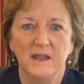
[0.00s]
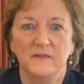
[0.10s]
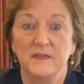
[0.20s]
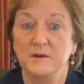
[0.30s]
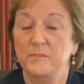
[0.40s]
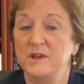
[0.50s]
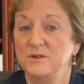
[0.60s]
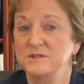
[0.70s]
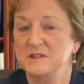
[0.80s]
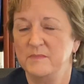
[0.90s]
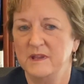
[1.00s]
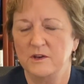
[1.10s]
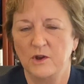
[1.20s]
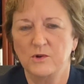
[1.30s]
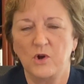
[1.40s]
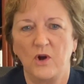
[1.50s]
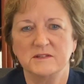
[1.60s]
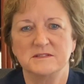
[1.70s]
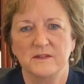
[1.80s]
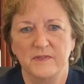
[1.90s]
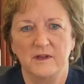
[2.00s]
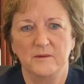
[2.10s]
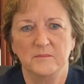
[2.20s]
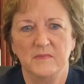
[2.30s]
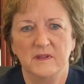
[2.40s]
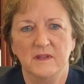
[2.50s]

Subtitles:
that appears to be at no cost to them,